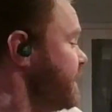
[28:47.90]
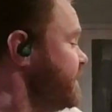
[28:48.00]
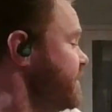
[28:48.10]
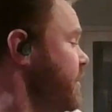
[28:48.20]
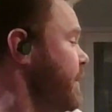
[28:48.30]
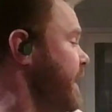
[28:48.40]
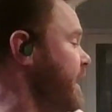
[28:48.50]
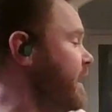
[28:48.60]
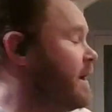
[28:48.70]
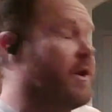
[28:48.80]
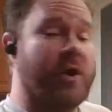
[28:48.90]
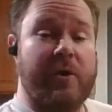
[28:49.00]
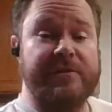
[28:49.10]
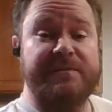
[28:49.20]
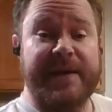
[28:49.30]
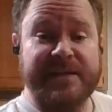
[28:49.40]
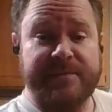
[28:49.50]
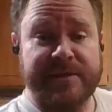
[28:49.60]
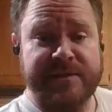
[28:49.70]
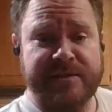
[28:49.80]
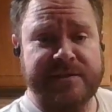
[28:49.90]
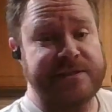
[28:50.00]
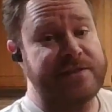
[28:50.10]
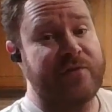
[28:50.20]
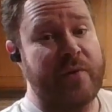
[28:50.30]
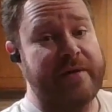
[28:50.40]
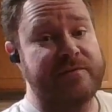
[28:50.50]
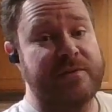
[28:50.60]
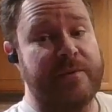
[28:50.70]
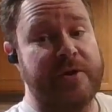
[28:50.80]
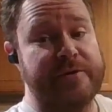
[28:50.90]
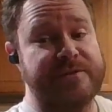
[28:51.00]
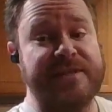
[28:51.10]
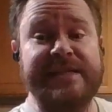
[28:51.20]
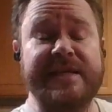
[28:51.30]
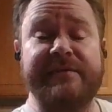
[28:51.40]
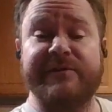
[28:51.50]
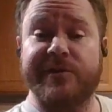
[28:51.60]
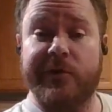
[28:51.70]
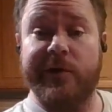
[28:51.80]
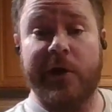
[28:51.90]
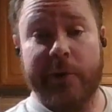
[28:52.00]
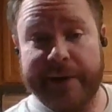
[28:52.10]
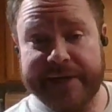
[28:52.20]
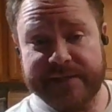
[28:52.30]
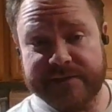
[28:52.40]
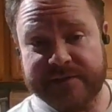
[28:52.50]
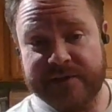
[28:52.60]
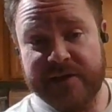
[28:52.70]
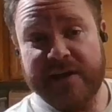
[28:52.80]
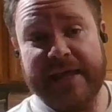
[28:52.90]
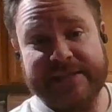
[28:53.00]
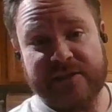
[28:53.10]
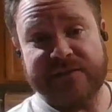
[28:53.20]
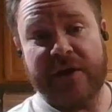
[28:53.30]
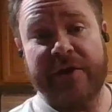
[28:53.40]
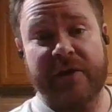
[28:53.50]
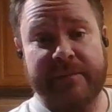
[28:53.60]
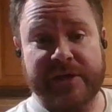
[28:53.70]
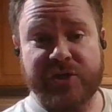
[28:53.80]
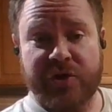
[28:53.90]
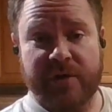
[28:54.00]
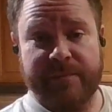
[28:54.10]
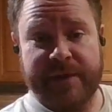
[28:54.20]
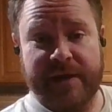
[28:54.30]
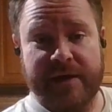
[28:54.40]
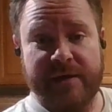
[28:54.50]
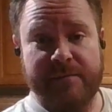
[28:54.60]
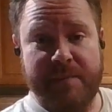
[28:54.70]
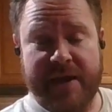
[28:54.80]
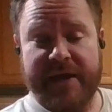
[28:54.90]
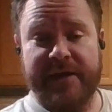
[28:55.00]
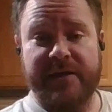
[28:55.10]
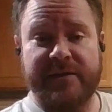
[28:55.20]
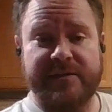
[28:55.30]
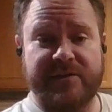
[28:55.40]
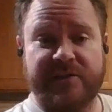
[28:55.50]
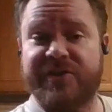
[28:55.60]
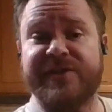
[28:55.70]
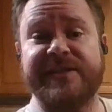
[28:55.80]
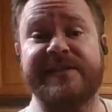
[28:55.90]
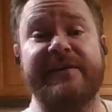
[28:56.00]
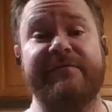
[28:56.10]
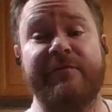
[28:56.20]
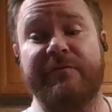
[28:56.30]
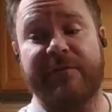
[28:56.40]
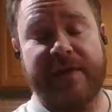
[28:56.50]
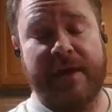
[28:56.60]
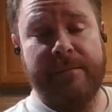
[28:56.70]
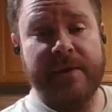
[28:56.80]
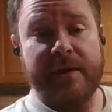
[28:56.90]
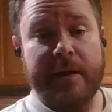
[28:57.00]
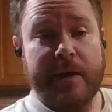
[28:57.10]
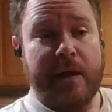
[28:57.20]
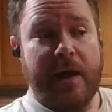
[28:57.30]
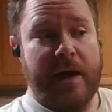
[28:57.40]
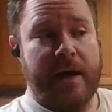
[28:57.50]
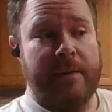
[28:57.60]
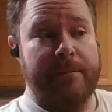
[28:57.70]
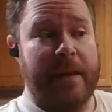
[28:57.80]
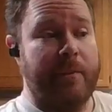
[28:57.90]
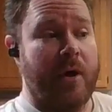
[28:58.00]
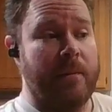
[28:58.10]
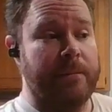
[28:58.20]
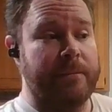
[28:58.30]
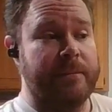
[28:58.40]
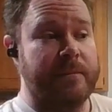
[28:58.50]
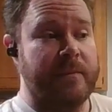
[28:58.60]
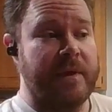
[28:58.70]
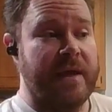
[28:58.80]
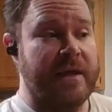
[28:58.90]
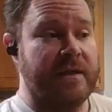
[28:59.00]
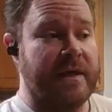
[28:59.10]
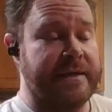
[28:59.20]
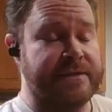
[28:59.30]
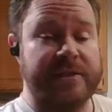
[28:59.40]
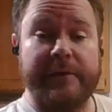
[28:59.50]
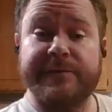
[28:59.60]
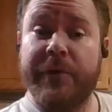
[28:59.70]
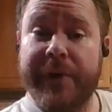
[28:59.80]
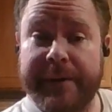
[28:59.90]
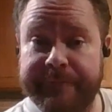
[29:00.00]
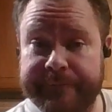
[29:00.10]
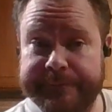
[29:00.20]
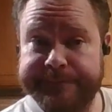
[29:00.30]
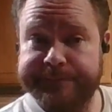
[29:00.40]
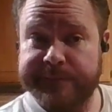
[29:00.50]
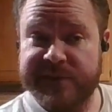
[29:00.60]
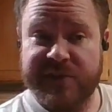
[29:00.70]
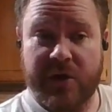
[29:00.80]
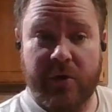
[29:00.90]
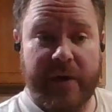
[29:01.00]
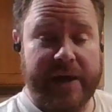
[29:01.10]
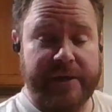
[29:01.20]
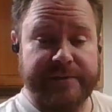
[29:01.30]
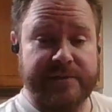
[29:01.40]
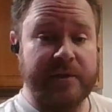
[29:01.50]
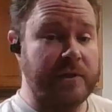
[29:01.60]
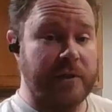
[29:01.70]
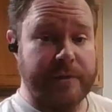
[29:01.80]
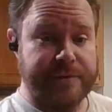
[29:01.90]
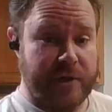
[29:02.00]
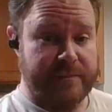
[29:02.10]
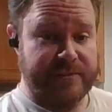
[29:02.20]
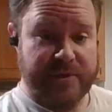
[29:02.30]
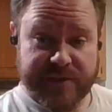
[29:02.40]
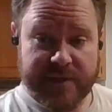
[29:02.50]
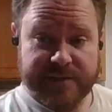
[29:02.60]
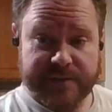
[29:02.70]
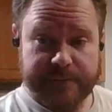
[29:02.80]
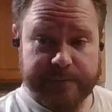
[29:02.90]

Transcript: doing your own spice mixes is if you have someone who's sensitive to certain ingredients, that's also how you can make sure to be making delicious and safe food for them. My mom is low sodium, so I use low sodium soy sauce,